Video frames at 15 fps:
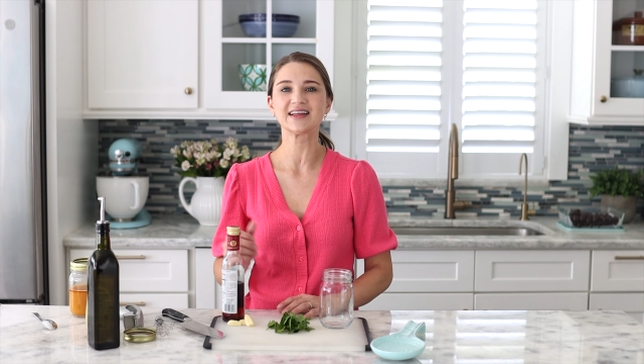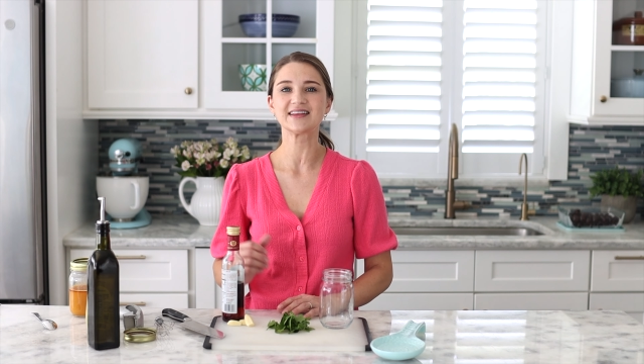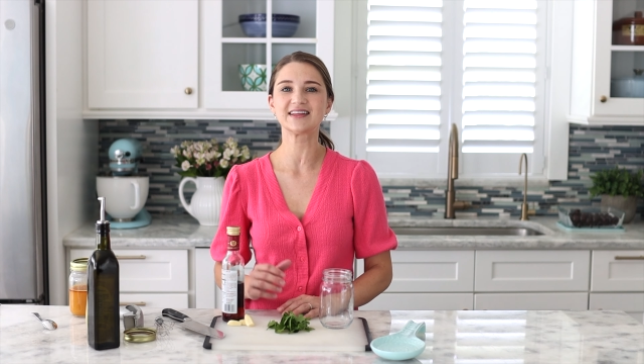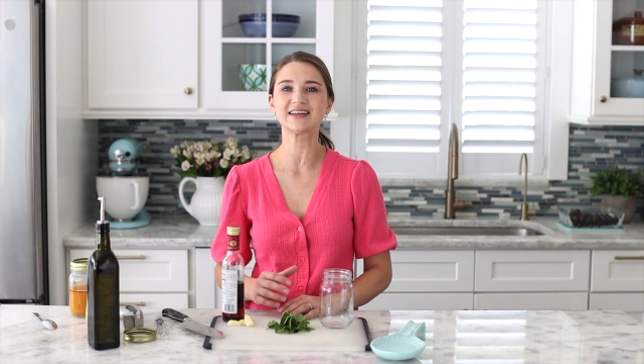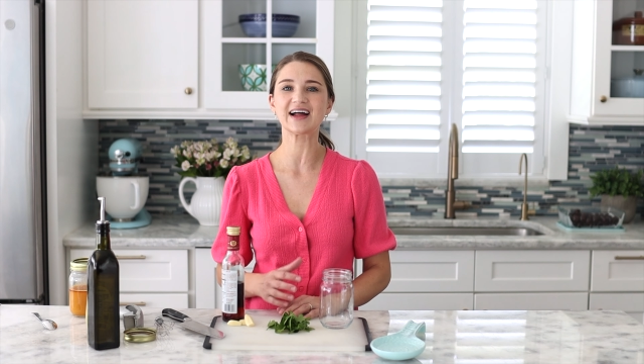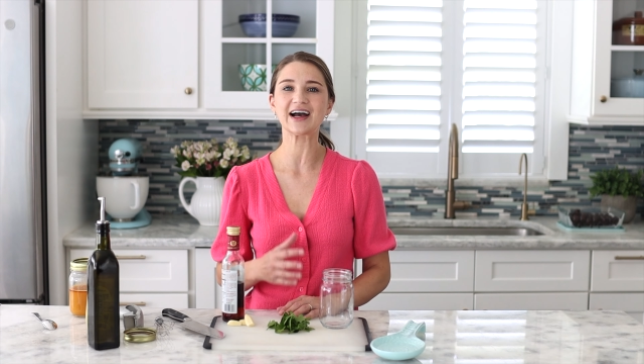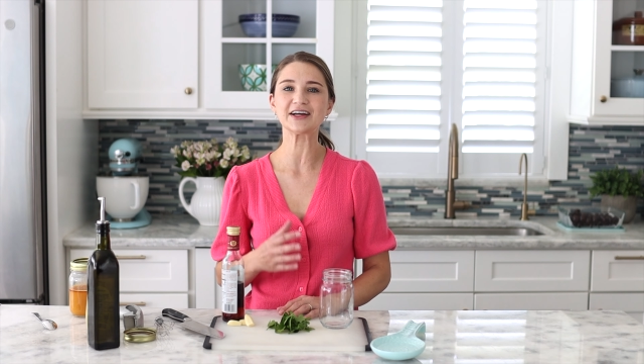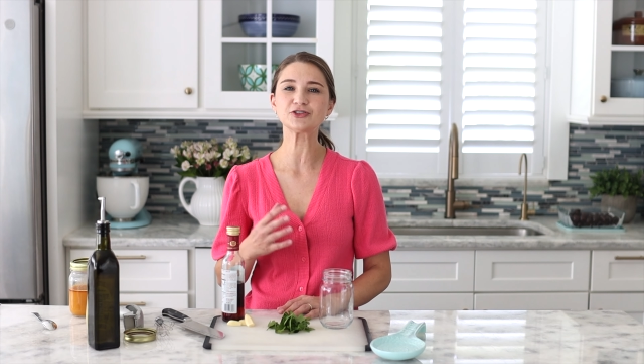
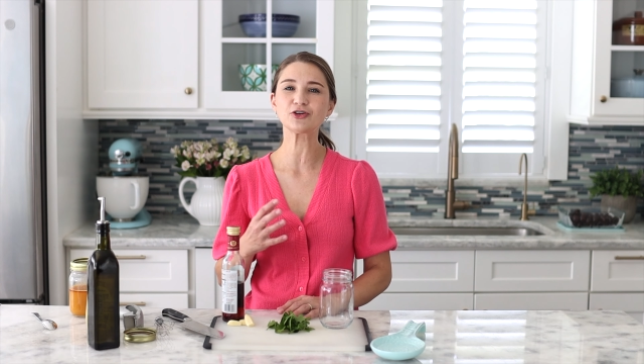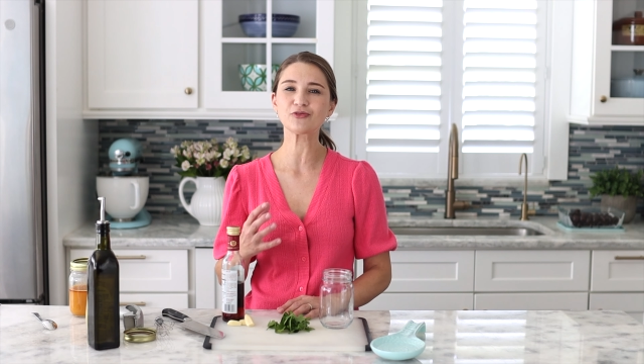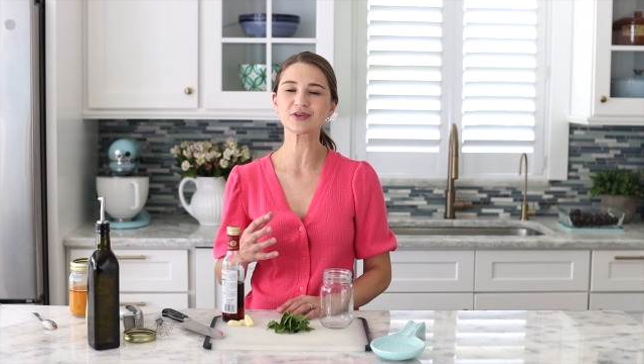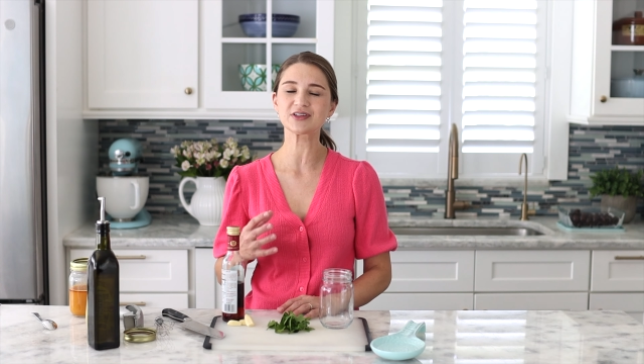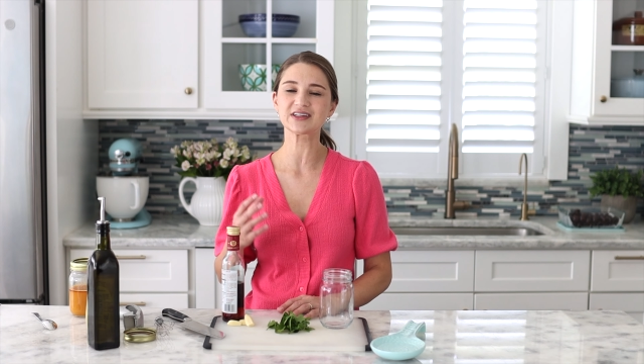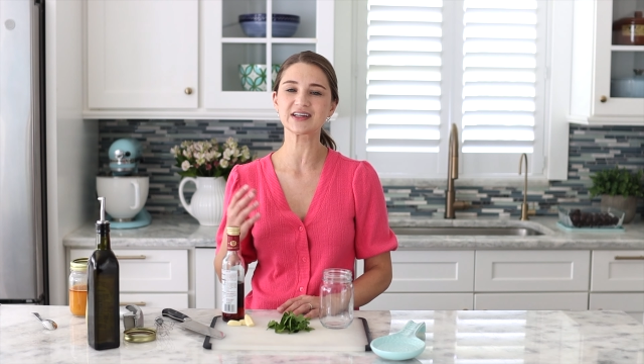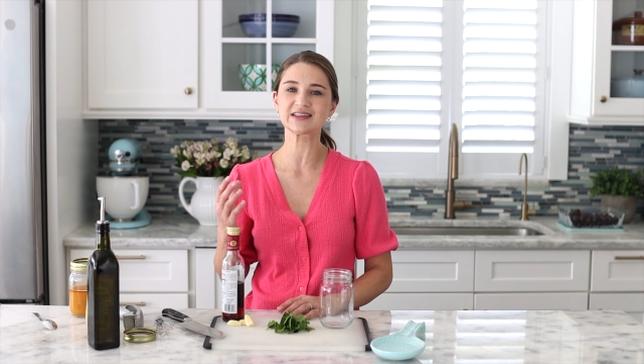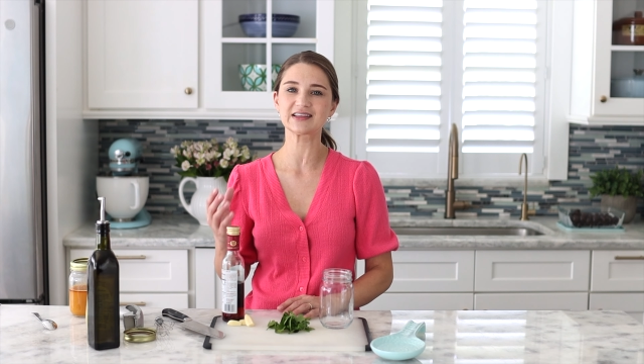then I don't
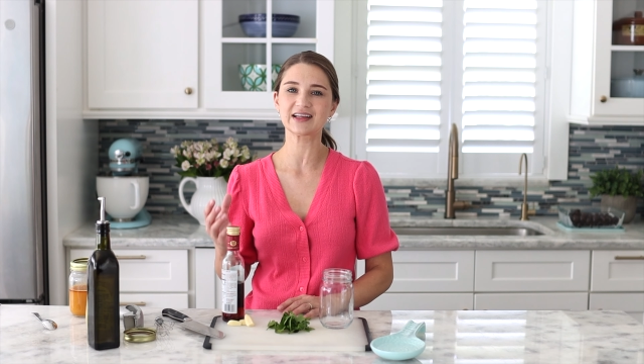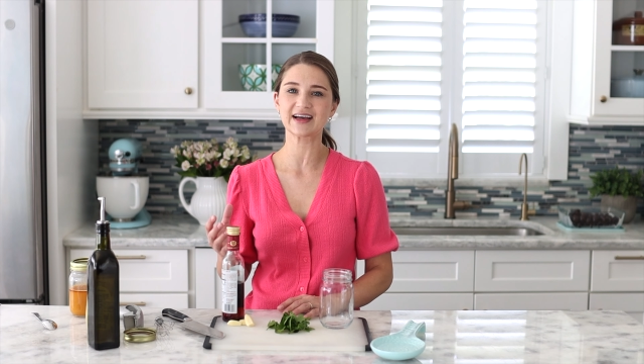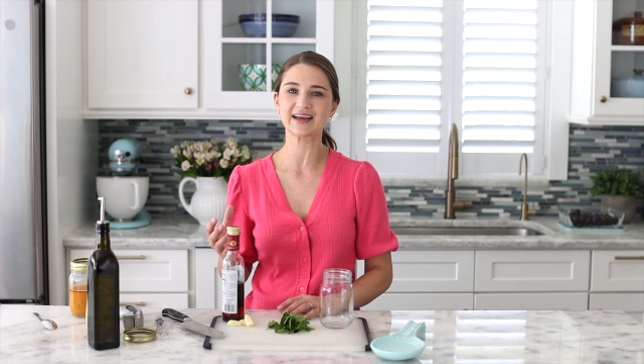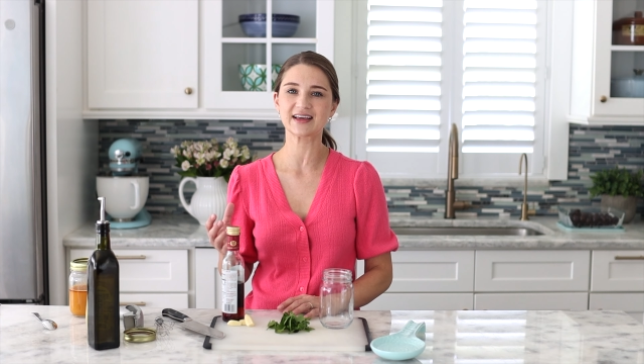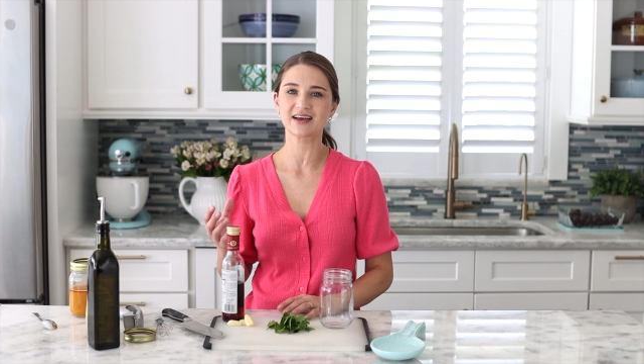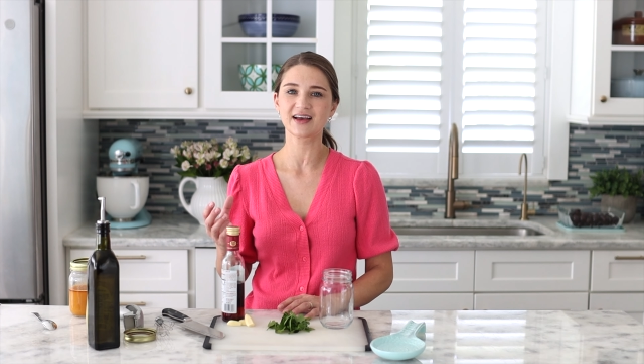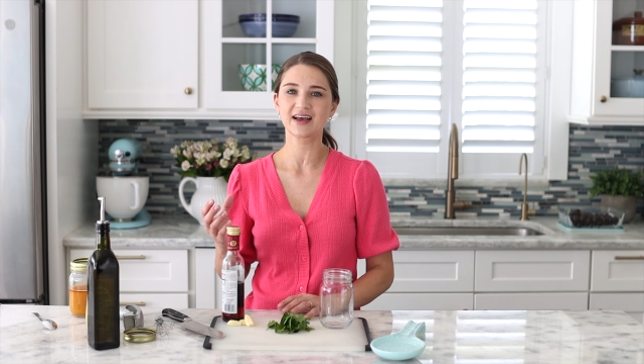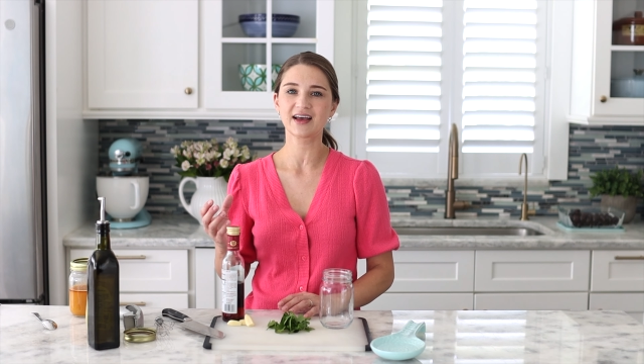really like